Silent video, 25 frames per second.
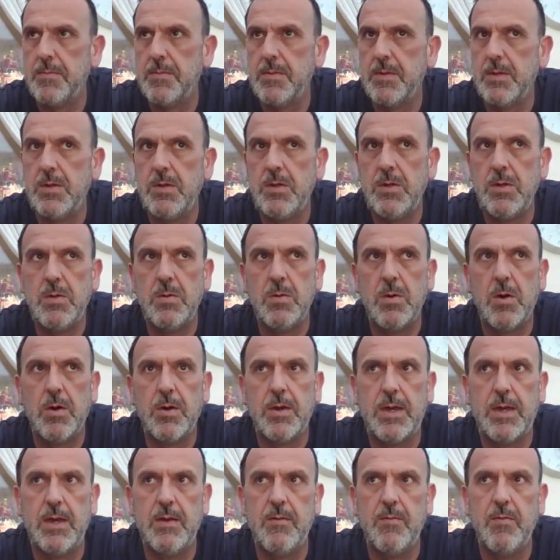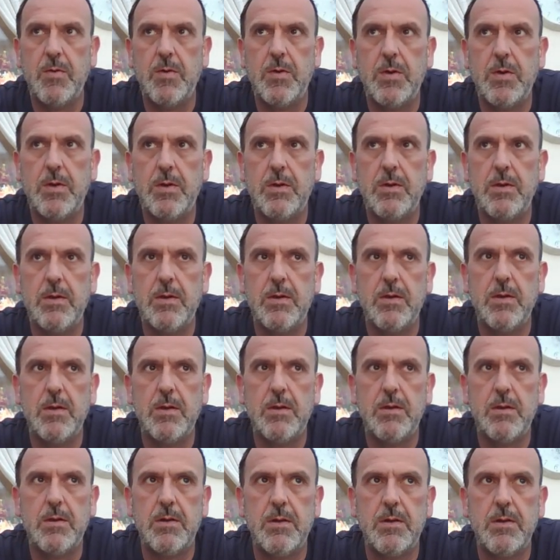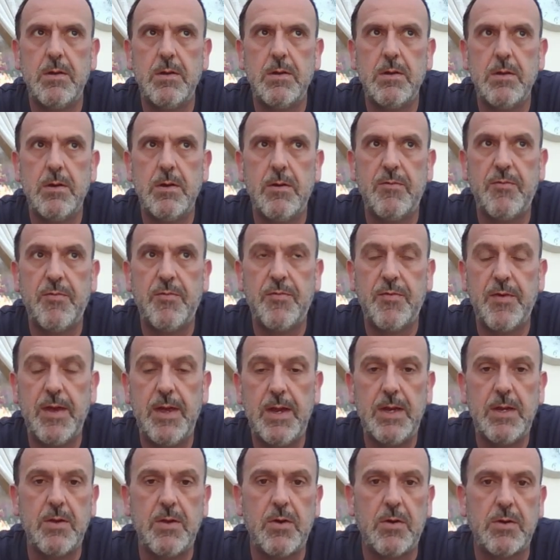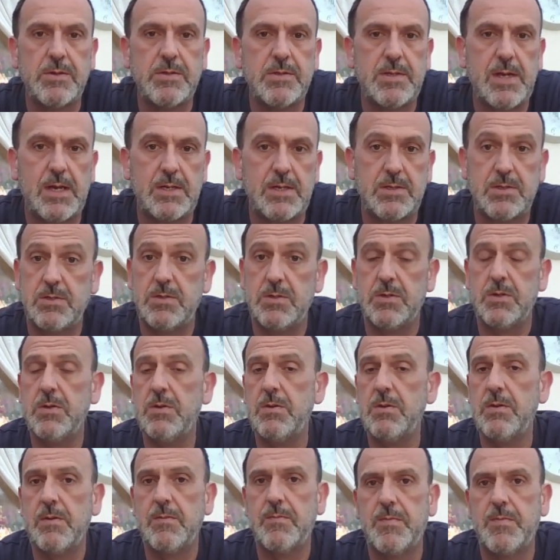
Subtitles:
You are given a fairly nice task to do.